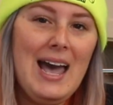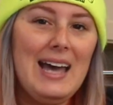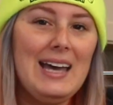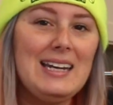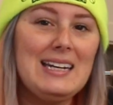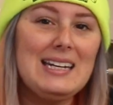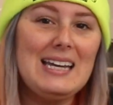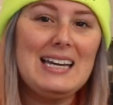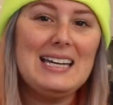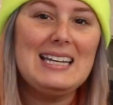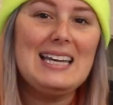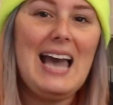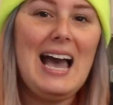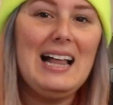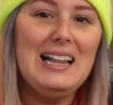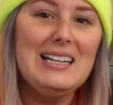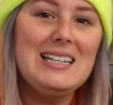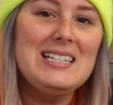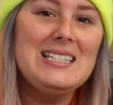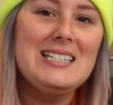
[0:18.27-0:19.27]
and
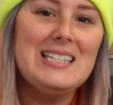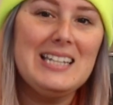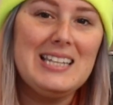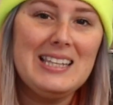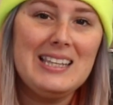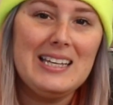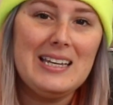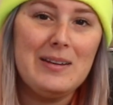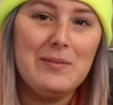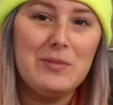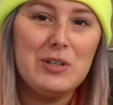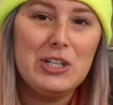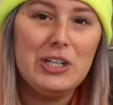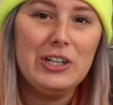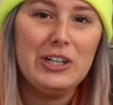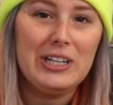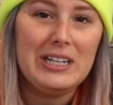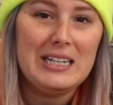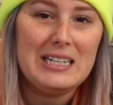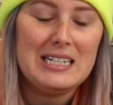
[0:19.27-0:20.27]
galaxy themed
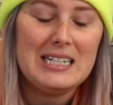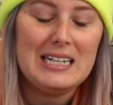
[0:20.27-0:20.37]
cookie